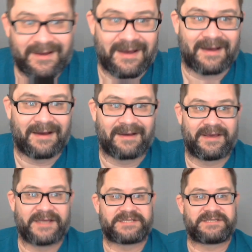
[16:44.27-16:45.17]

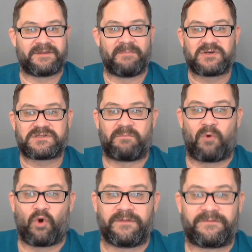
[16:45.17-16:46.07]
It's the most
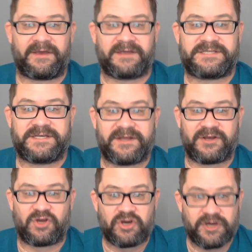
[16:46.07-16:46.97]
important thing is to get a
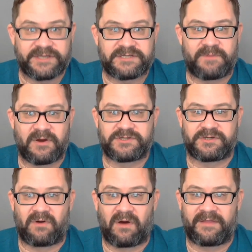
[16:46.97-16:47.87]
good
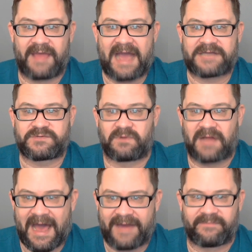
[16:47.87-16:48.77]
exposure on the actual
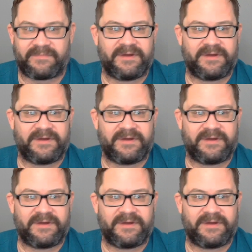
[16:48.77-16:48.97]
item,